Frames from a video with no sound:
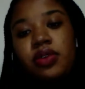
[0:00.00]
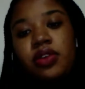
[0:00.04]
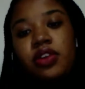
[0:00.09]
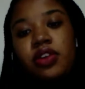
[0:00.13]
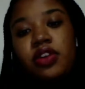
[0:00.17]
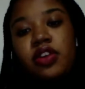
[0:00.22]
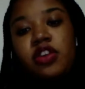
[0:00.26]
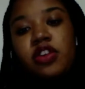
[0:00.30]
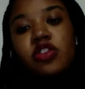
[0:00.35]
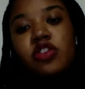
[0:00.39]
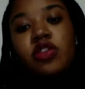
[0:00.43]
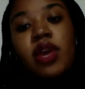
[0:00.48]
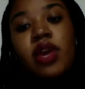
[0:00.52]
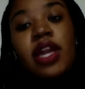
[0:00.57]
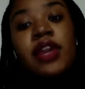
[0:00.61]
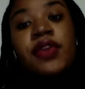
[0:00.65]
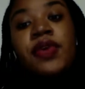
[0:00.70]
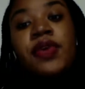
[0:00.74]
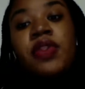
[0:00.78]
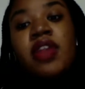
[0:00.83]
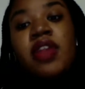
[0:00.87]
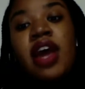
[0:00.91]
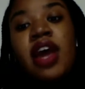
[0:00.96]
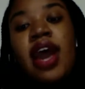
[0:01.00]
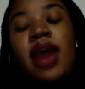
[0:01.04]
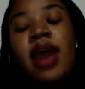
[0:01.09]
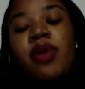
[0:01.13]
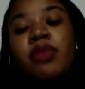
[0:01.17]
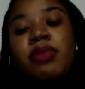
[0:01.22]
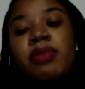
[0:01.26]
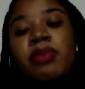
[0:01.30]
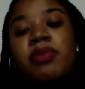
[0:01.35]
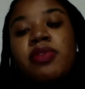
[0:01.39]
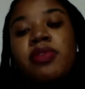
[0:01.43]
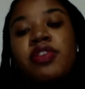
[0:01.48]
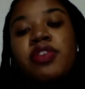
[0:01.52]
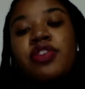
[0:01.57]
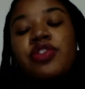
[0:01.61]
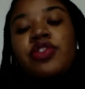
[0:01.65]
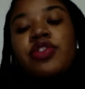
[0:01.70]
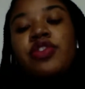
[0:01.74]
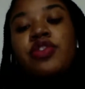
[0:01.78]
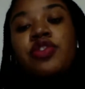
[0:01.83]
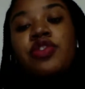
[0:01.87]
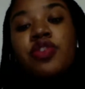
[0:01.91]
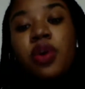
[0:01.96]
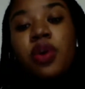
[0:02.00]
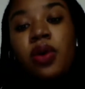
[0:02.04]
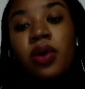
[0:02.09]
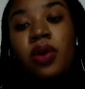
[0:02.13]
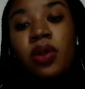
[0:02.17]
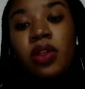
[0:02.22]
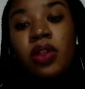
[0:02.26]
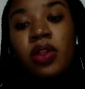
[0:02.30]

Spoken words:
So I knew that I would be moving to Seoul.